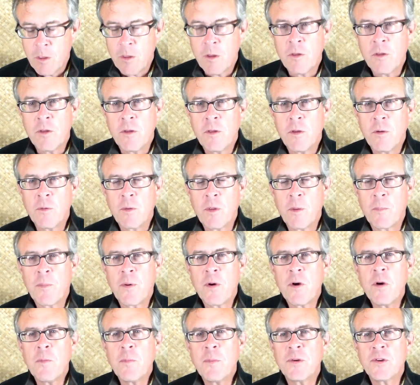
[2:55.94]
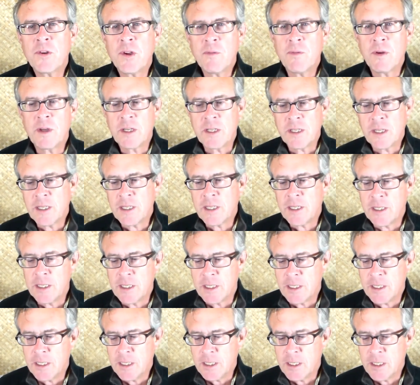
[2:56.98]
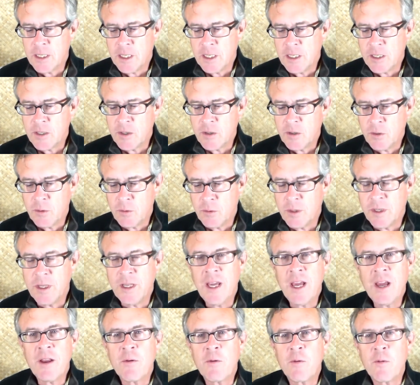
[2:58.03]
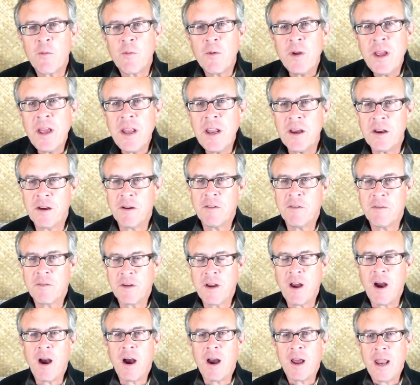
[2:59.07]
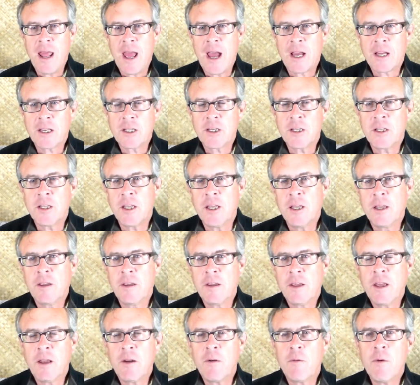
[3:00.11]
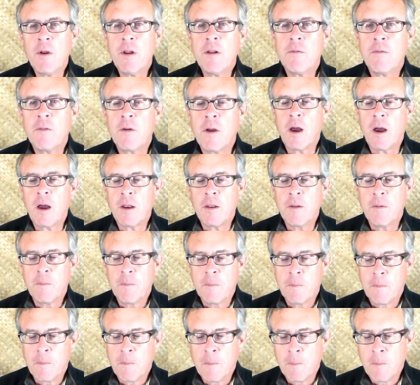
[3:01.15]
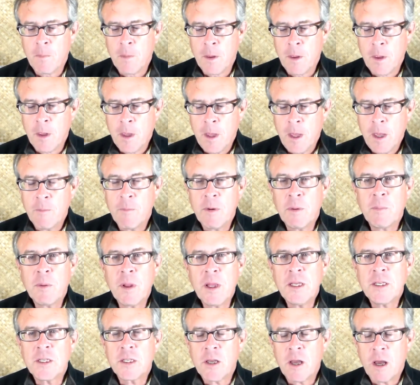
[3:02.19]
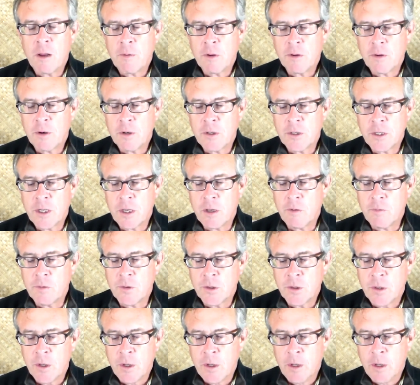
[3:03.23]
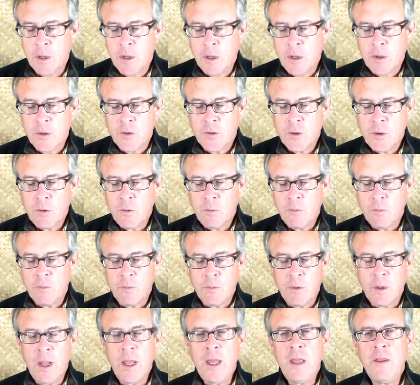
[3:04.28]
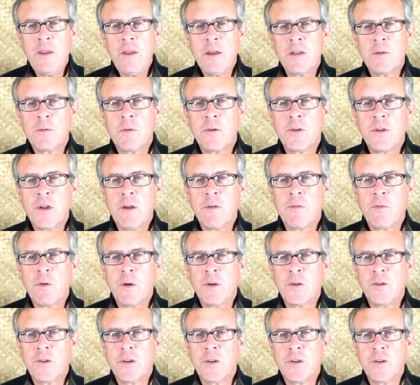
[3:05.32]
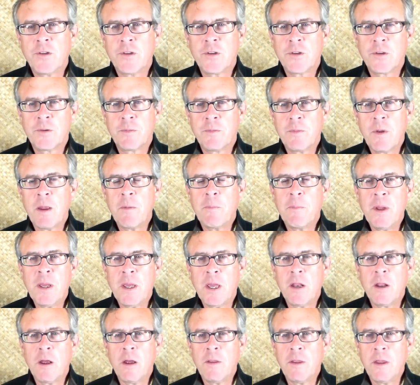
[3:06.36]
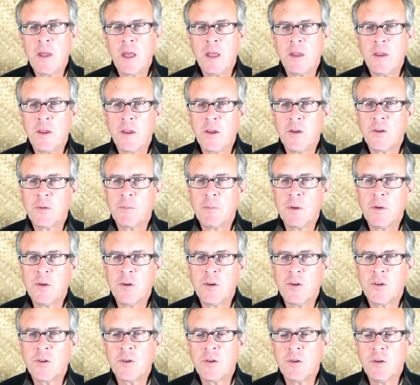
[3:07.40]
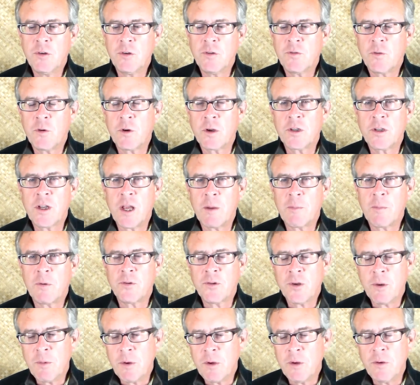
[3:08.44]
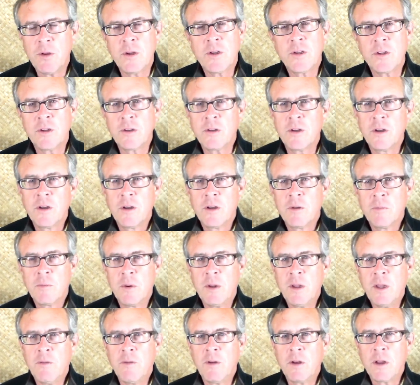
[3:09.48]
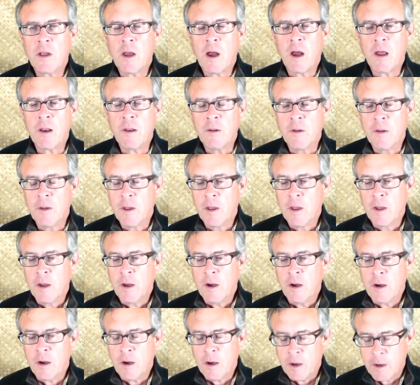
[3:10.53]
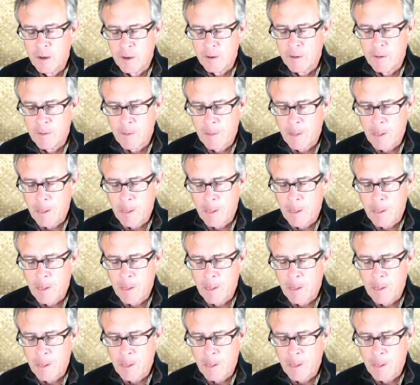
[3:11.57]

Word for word: the, the, the purpose of existence is, is to get rid of God, actually. Get rid God and replace God with ourselves. So an atheist will say, for instance, not picking on the atheist, but just use, for example, someone who doesn't believe in God. Uh,